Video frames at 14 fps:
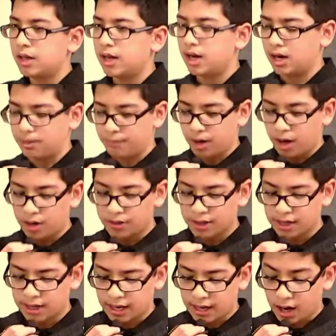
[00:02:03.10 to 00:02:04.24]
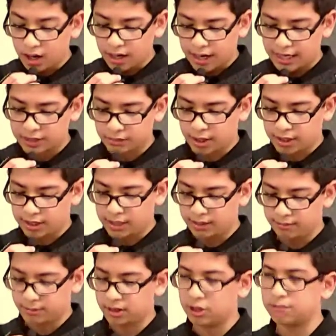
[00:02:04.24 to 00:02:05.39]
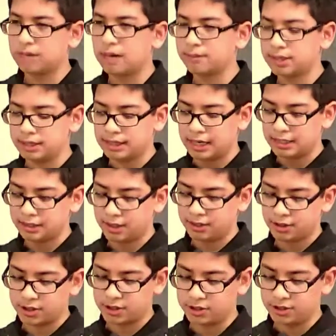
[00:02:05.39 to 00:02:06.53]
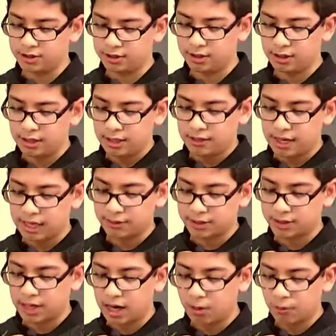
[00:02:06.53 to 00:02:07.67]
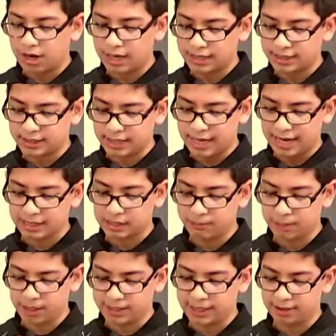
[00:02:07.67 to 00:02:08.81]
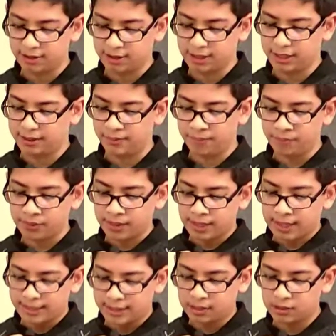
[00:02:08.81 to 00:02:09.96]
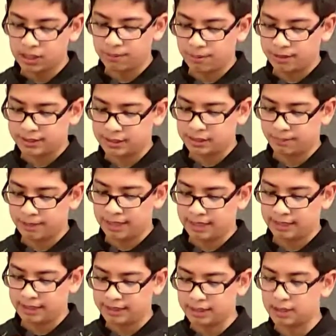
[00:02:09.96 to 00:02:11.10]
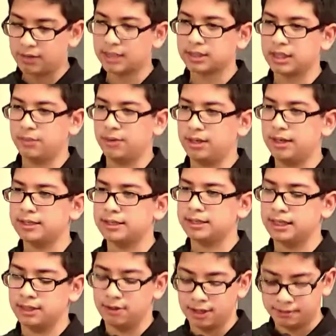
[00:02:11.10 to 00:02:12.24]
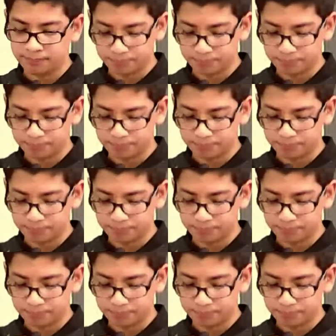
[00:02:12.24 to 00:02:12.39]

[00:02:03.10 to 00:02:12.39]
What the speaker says: All eyes were on him, so Imam Sajjad understood that it was not wise to act militarily, and he only participated indirectly when necessary.